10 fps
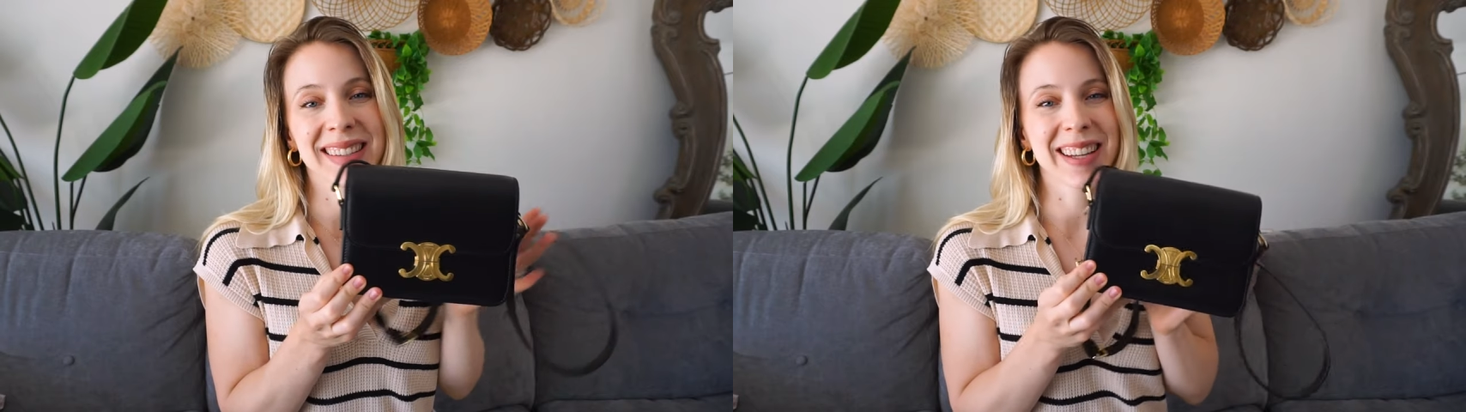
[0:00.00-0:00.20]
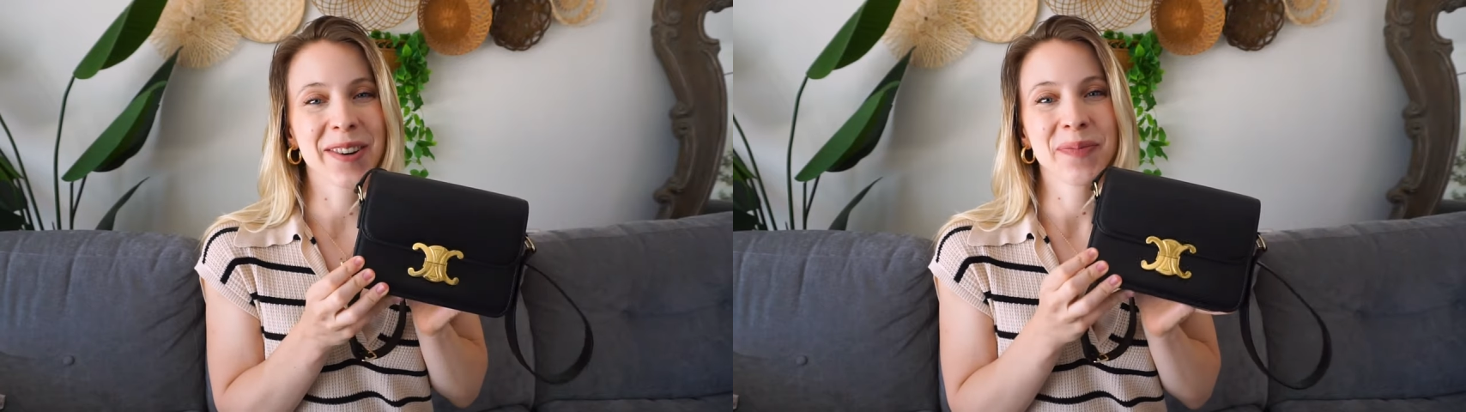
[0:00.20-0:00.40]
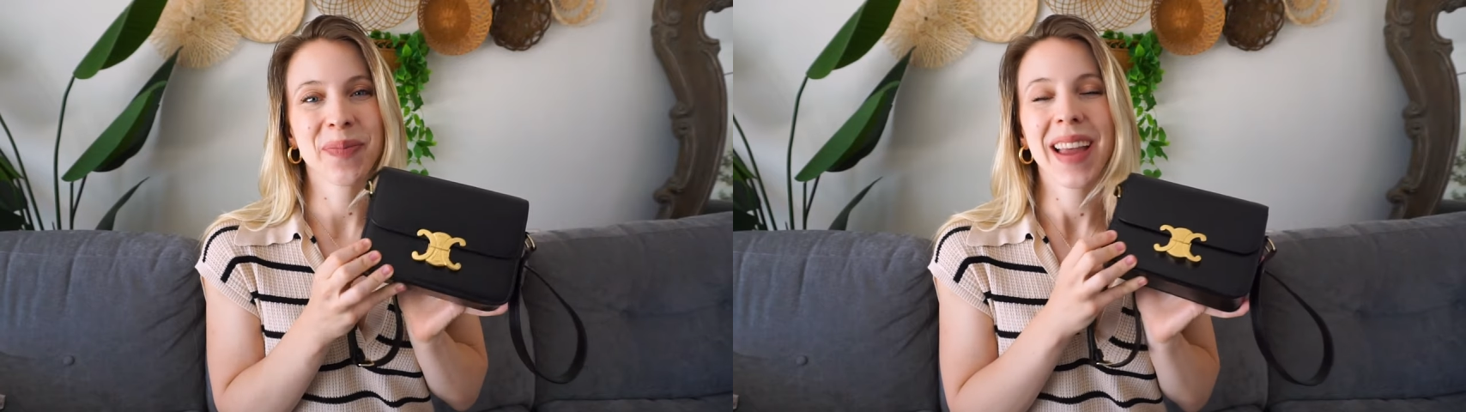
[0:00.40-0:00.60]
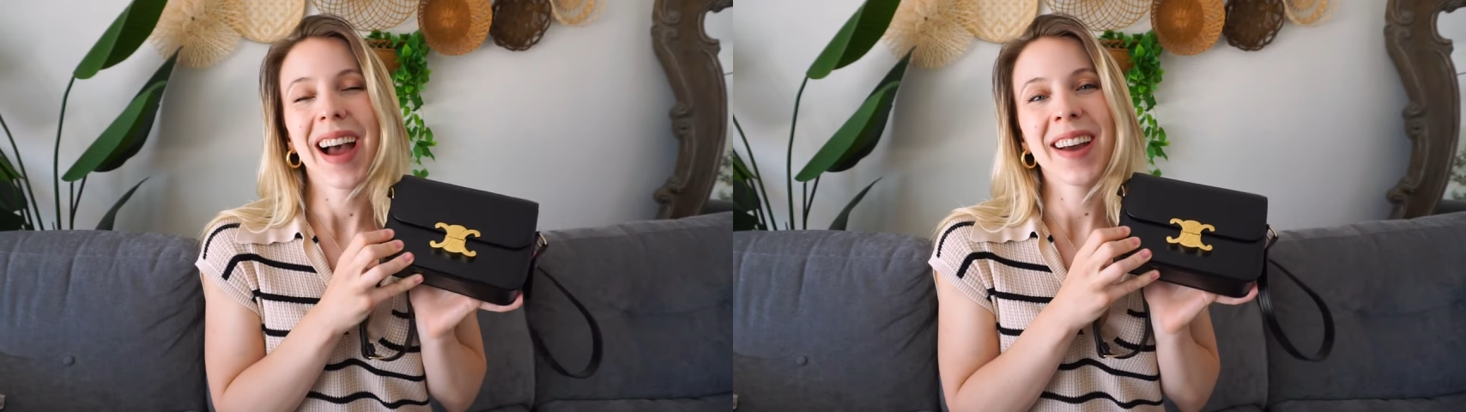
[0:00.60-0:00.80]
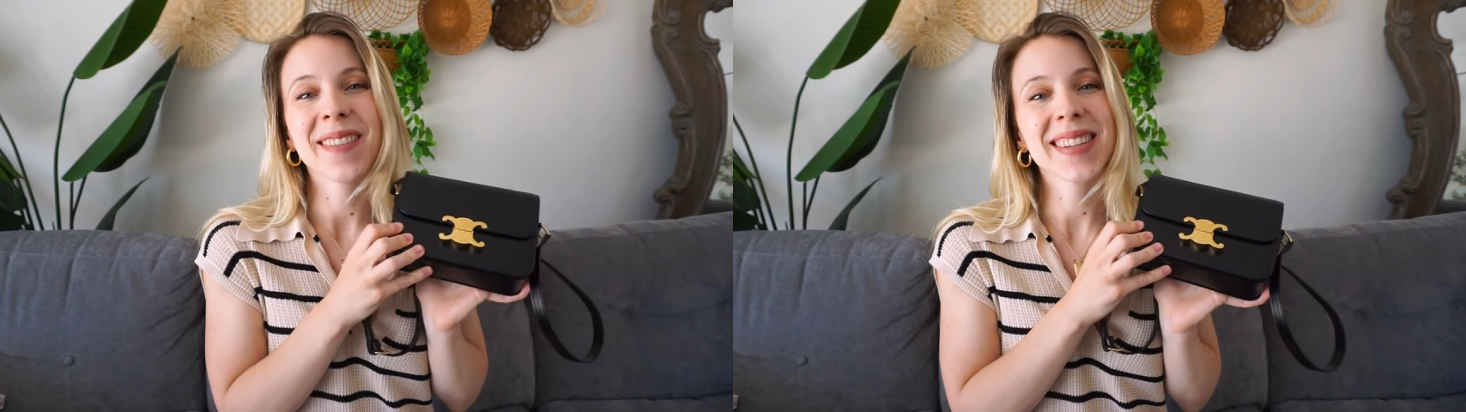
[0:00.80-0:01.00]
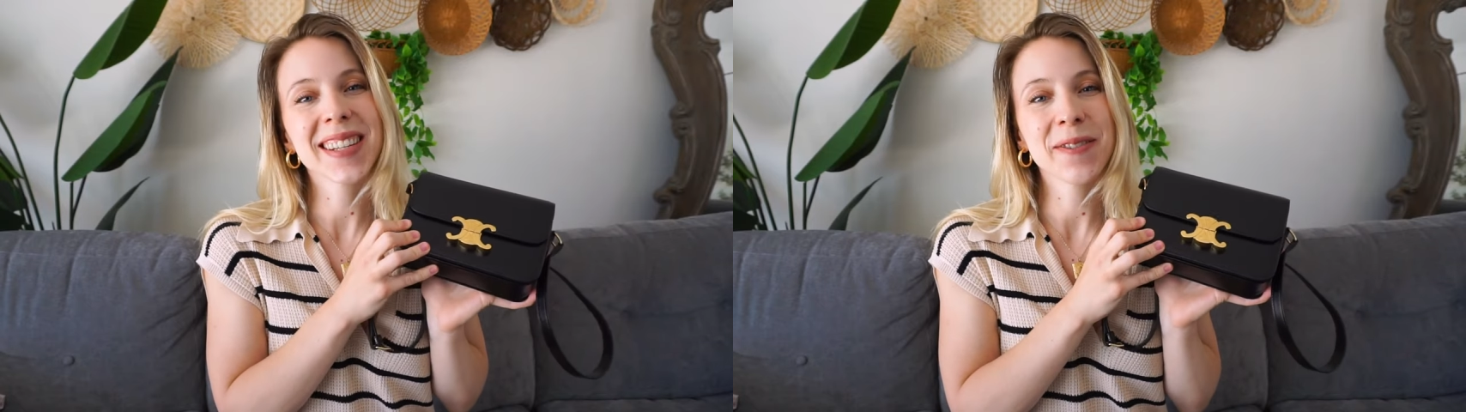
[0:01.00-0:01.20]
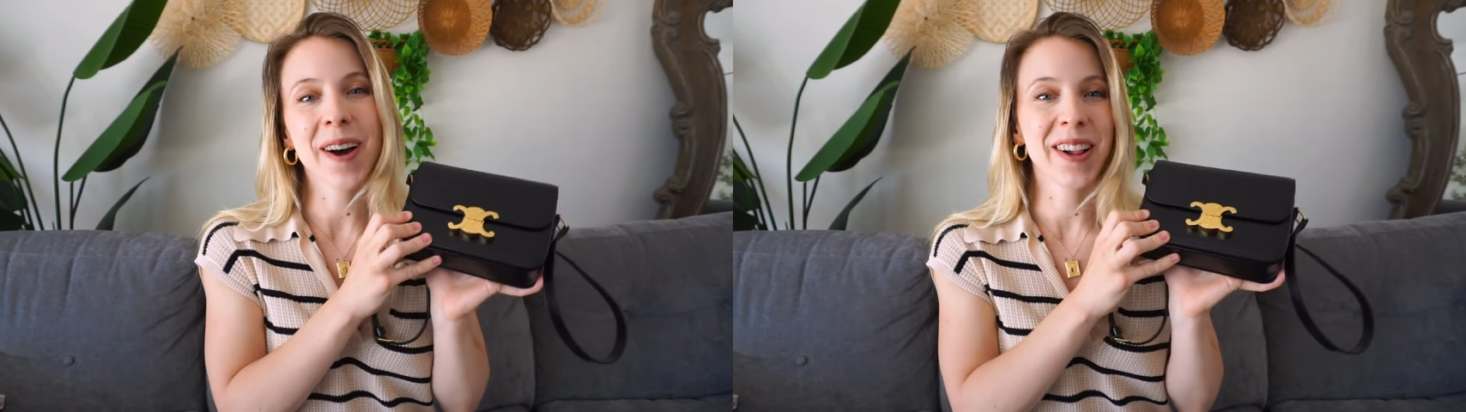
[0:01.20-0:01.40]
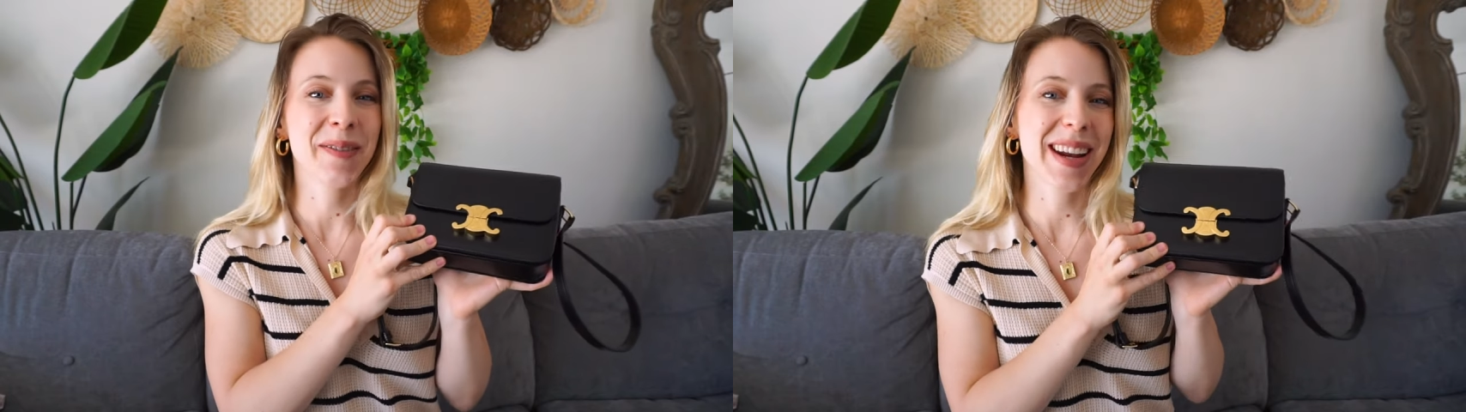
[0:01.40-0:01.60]
So I will see you
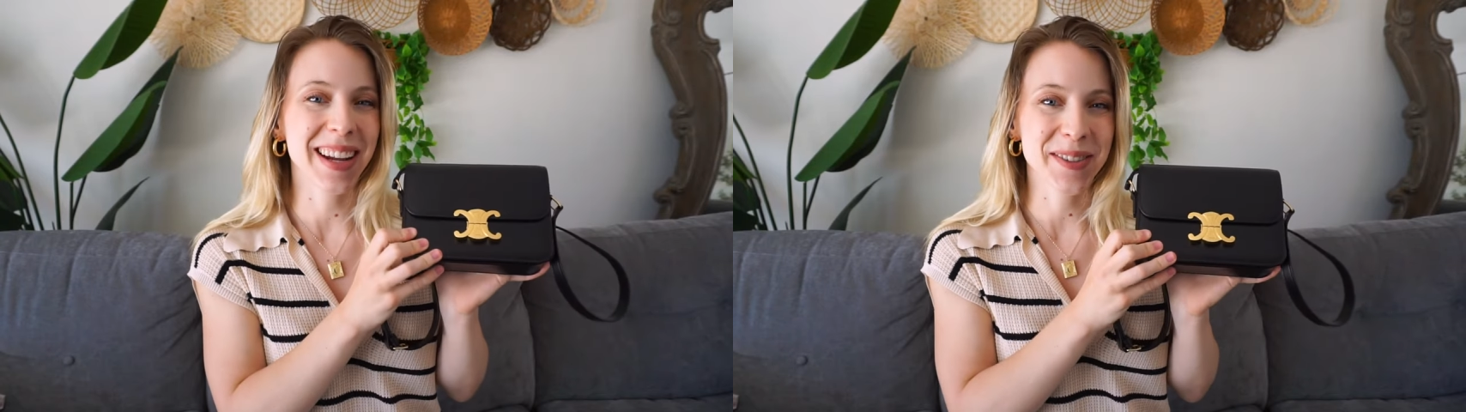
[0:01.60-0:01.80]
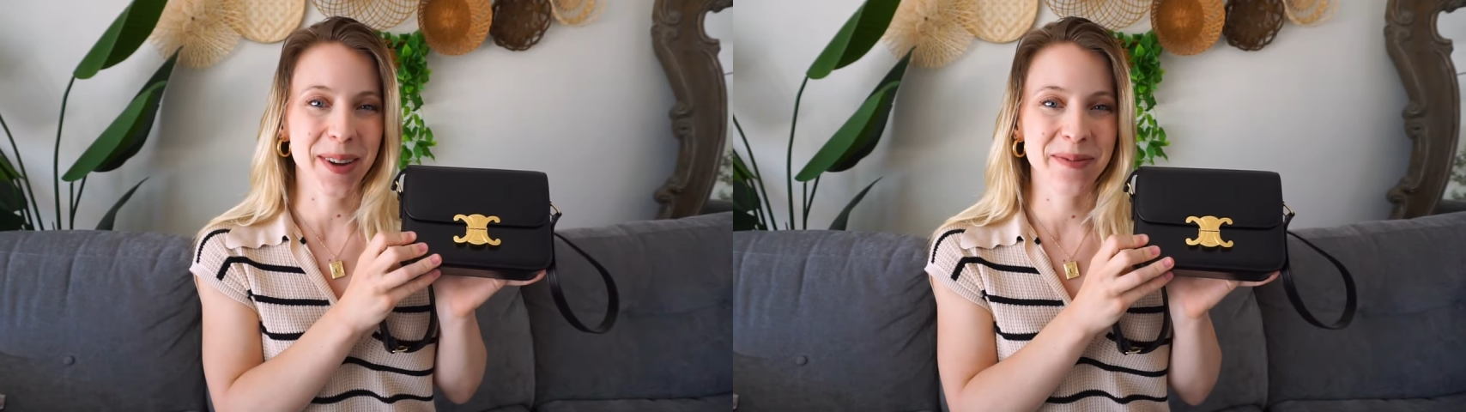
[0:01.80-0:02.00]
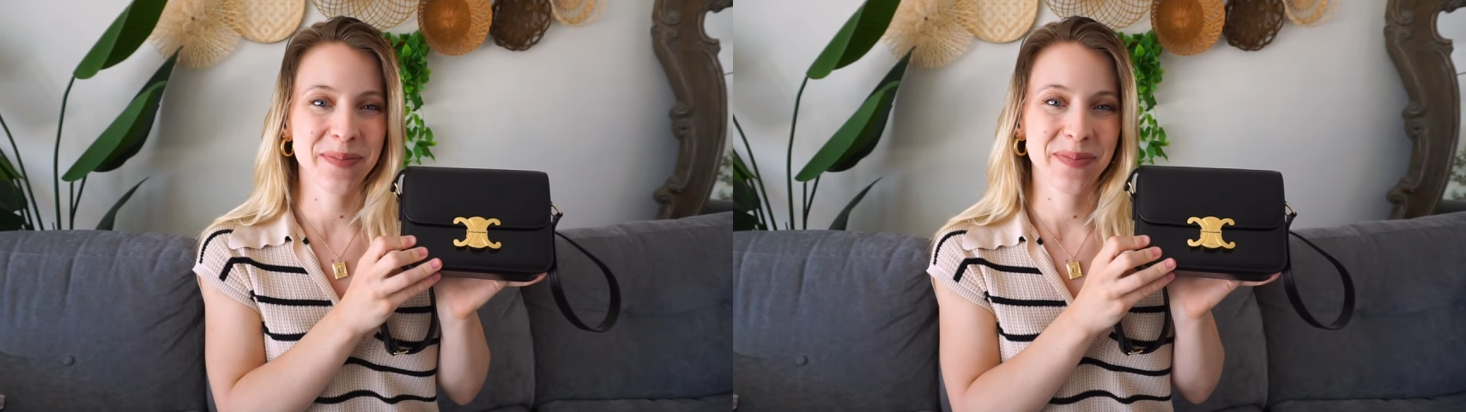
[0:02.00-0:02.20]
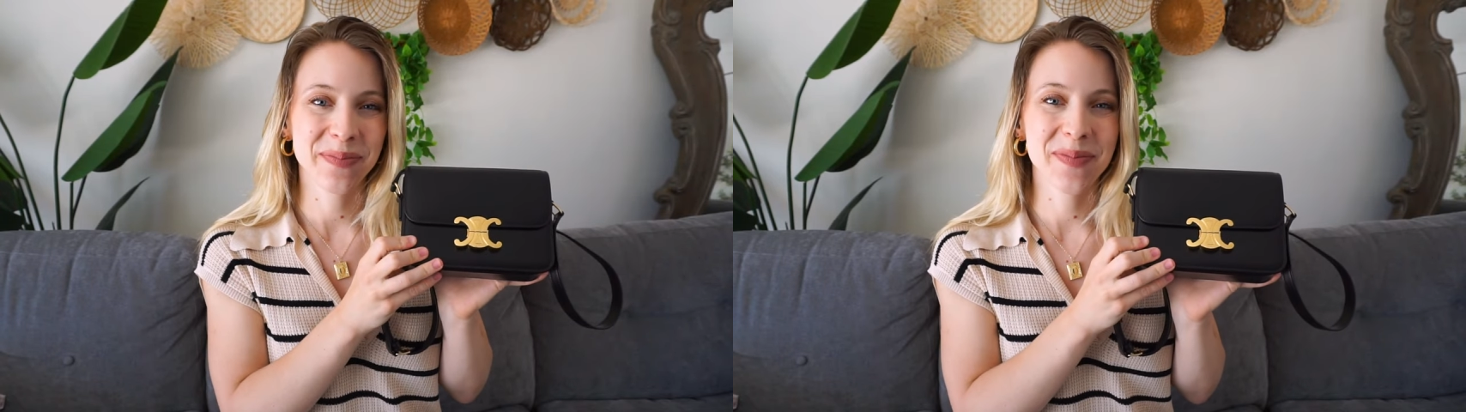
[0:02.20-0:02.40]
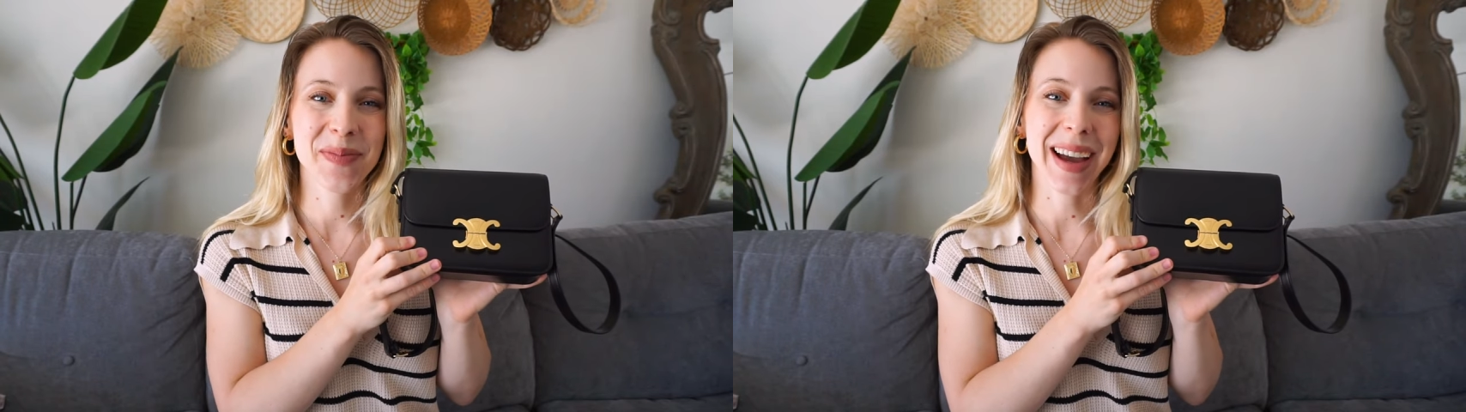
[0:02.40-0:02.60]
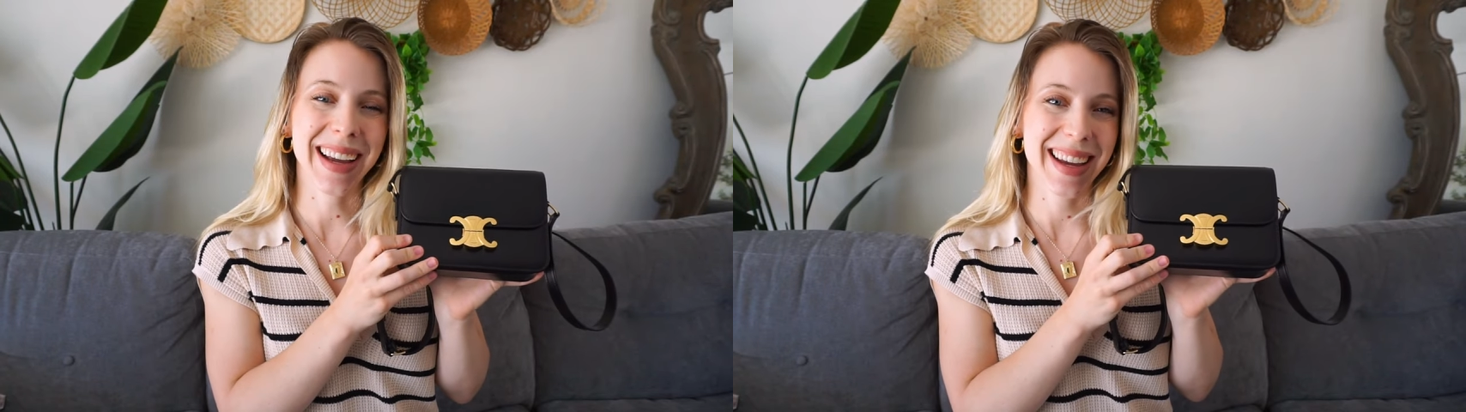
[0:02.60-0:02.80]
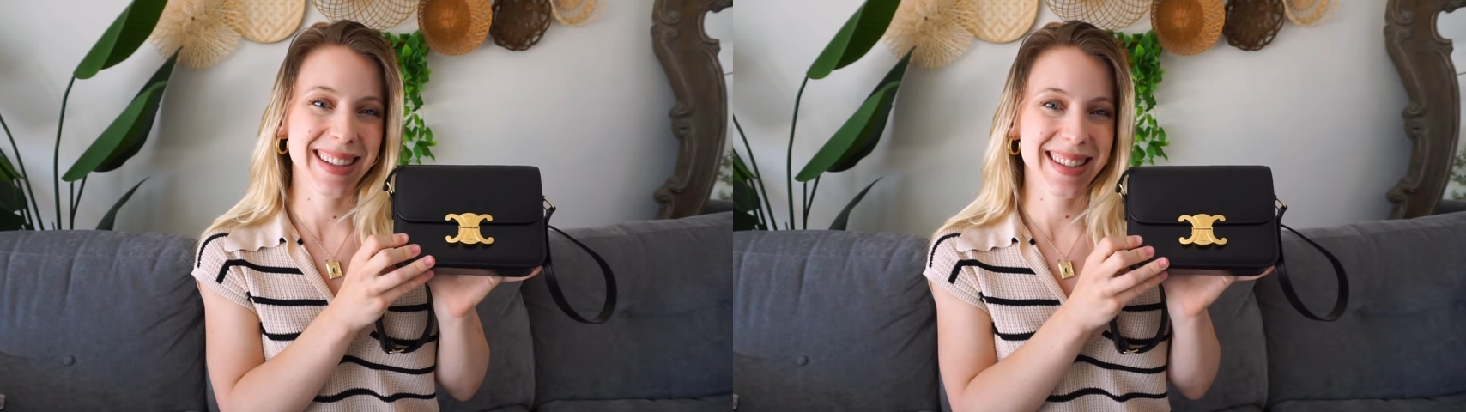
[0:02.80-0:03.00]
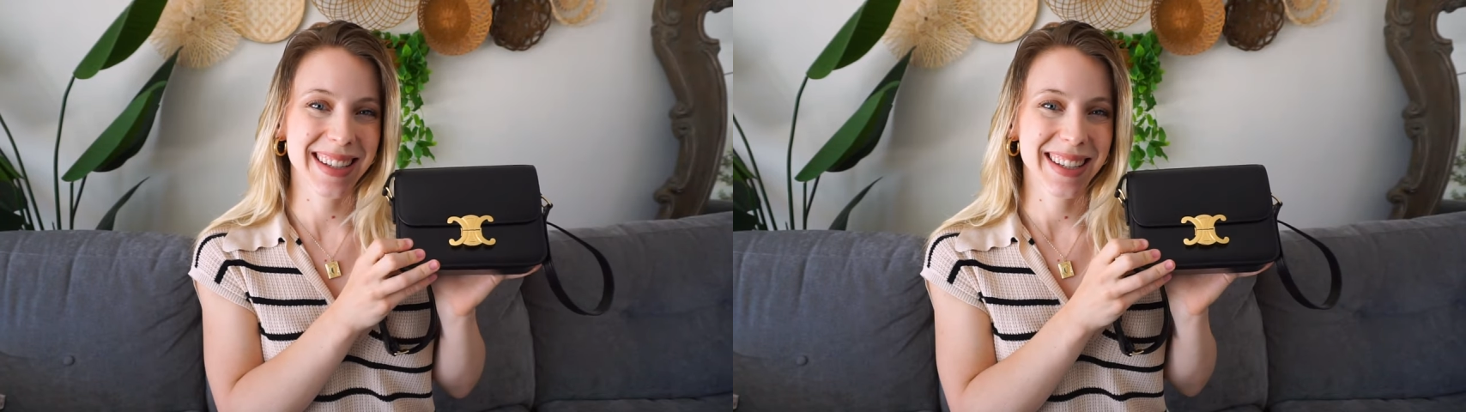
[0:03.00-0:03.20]
all in my next one. Bye
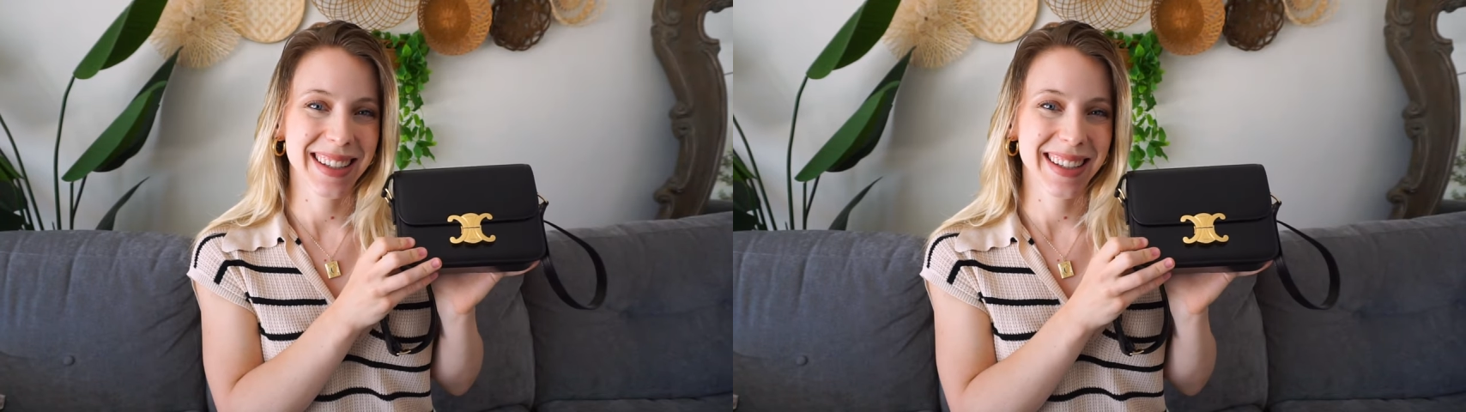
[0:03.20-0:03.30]
guys.